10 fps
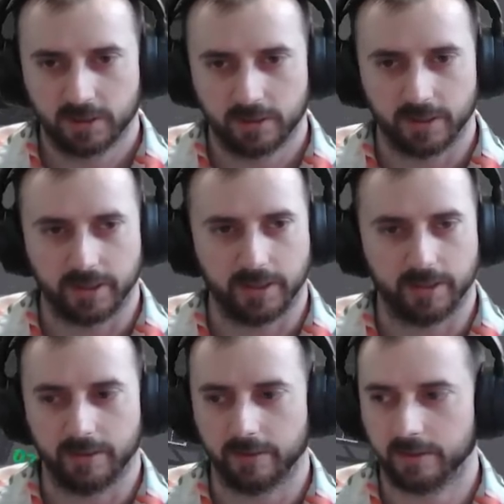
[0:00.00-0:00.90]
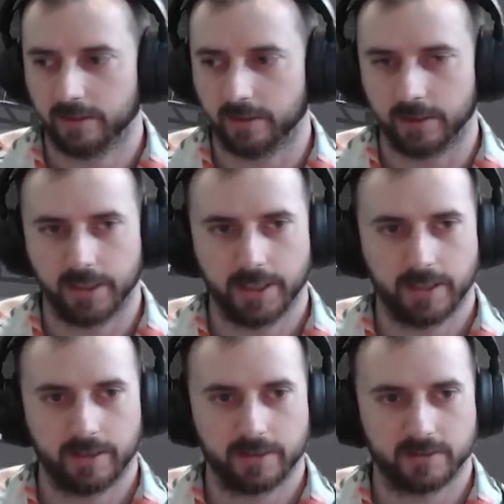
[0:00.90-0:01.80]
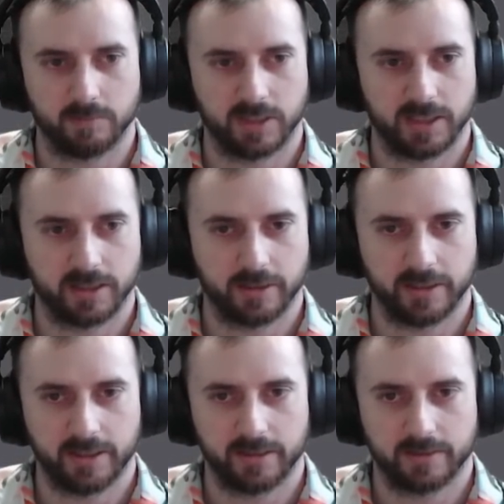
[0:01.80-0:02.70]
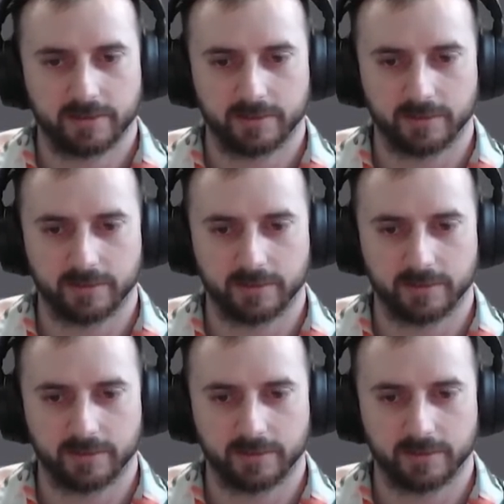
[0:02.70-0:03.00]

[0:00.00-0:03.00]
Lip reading: And that is about it.